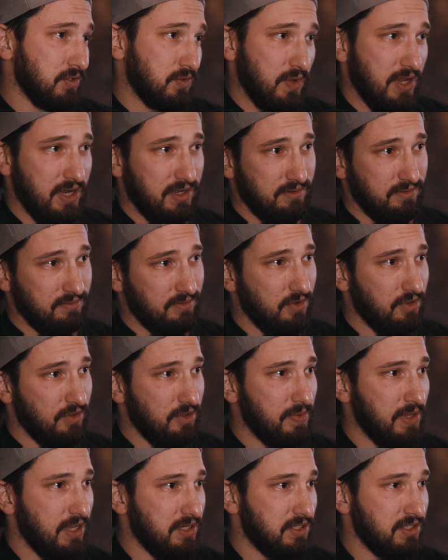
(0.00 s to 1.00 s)
us when
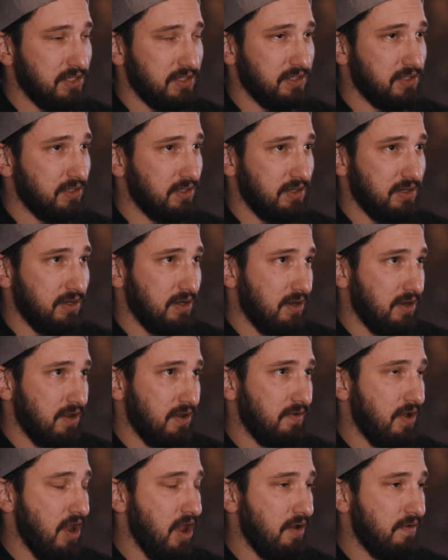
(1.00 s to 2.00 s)
other places
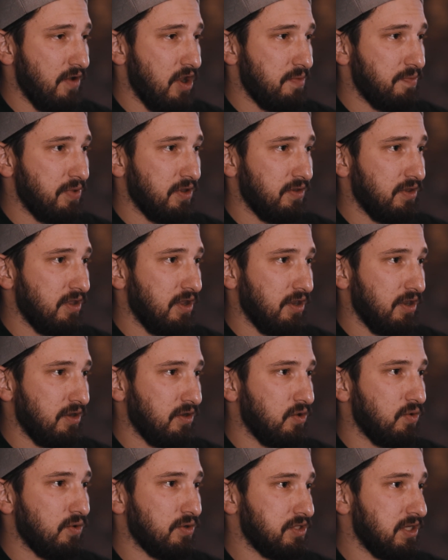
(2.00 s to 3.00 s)
are open that
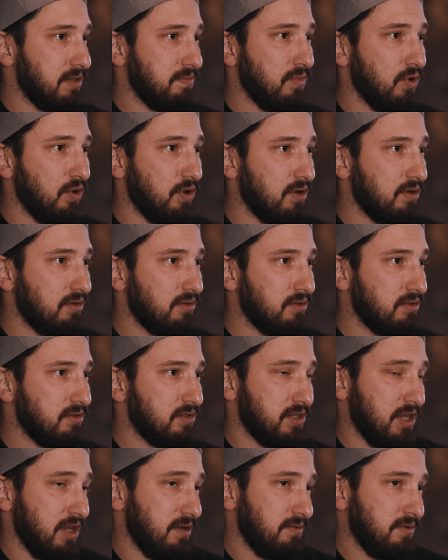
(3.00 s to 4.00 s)
are causing more?
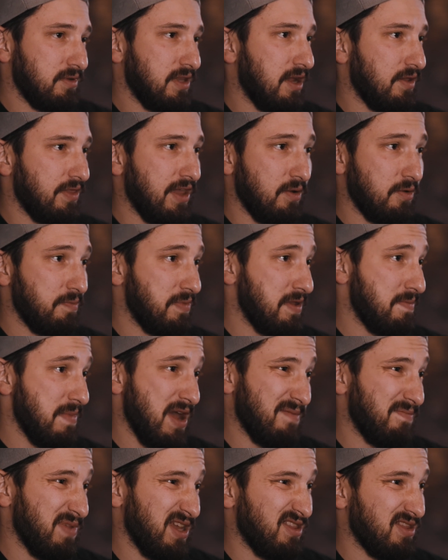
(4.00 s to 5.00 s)
So that would be
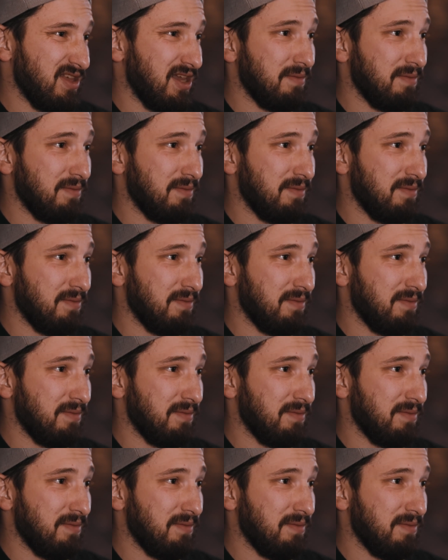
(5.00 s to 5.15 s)
my big